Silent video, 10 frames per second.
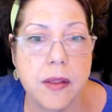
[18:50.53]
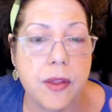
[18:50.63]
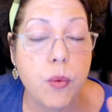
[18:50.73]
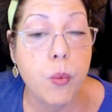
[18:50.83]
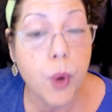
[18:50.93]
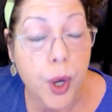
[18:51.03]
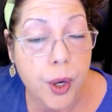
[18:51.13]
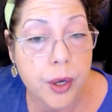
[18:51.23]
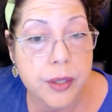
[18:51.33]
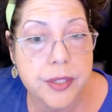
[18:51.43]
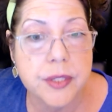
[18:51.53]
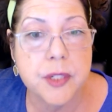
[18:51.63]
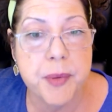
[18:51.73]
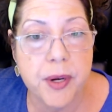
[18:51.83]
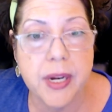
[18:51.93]
words
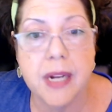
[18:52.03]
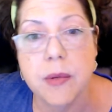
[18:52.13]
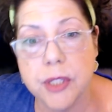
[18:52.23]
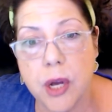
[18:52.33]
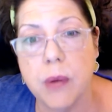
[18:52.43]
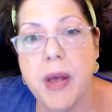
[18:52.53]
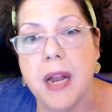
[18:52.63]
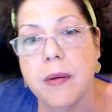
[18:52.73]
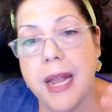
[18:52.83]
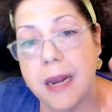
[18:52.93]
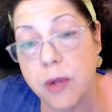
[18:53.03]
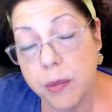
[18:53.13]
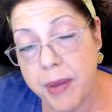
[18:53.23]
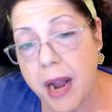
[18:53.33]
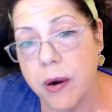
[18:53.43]
spirit animal, totem animal,
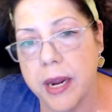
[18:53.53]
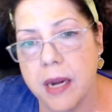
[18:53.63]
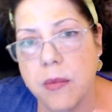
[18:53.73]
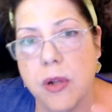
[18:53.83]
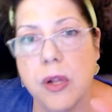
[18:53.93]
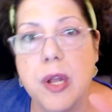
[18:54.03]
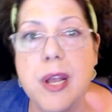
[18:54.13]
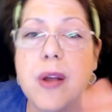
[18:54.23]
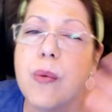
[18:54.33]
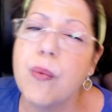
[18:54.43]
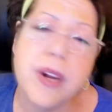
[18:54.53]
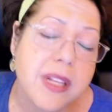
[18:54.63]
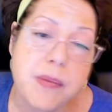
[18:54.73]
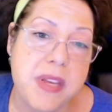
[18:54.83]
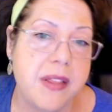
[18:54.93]
and power animal
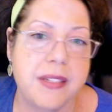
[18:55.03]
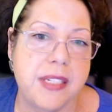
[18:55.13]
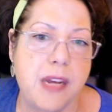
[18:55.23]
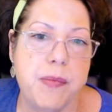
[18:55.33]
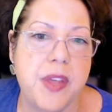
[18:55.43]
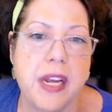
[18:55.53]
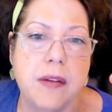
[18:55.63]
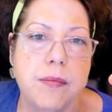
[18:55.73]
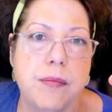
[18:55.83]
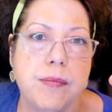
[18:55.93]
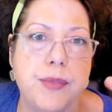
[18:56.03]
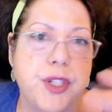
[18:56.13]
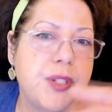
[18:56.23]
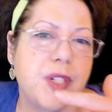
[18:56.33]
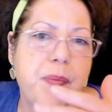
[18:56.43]
really mean the same thing.
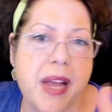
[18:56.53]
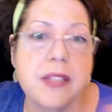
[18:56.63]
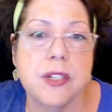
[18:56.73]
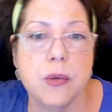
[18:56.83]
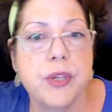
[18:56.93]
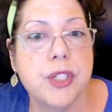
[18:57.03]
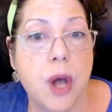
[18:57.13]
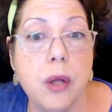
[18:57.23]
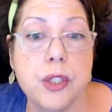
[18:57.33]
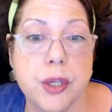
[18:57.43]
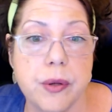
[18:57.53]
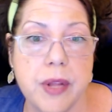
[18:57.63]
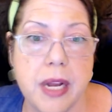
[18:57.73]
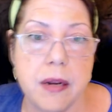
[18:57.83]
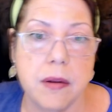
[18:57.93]
Just depends on which culture
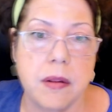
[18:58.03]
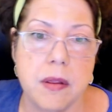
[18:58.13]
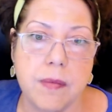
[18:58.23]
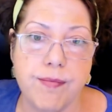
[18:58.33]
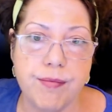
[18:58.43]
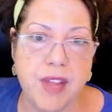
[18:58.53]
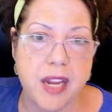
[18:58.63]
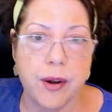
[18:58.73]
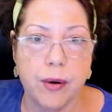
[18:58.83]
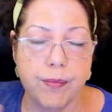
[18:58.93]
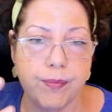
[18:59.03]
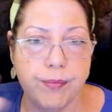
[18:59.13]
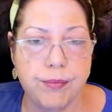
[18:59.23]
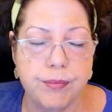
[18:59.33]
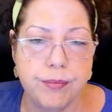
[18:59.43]
that you're
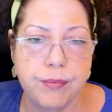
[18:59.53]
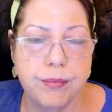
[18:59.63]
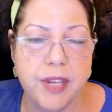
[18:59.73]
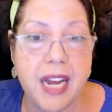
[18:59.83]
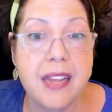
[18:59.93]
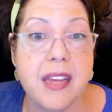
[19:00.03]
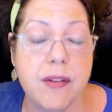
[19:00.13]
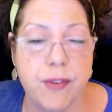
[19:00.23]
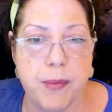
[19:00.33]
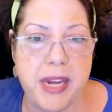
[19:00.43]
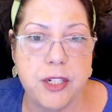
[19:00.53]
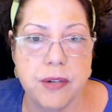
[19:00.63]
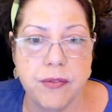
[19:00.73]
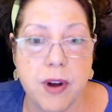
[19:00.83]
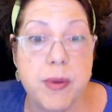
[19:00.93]
getting the
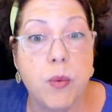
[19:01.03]
information from and